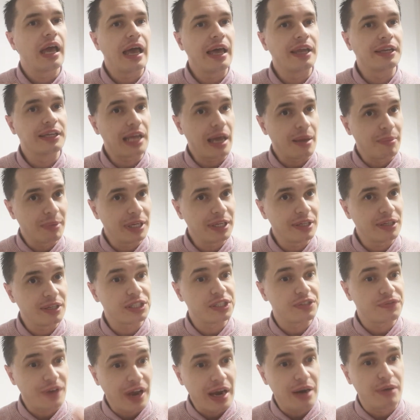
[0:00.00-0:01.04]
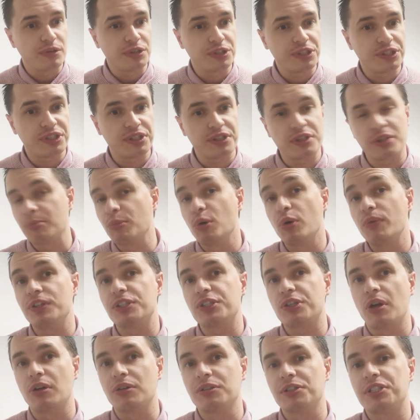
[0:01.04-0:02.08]
and I mean, as far as the movie
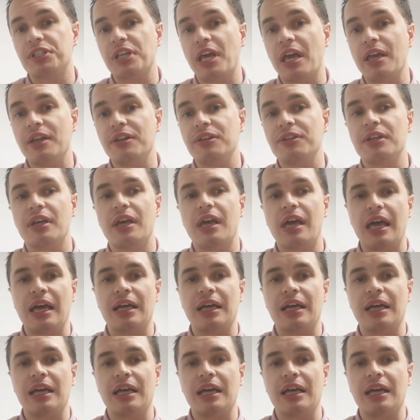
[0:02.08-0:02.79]
is concerned,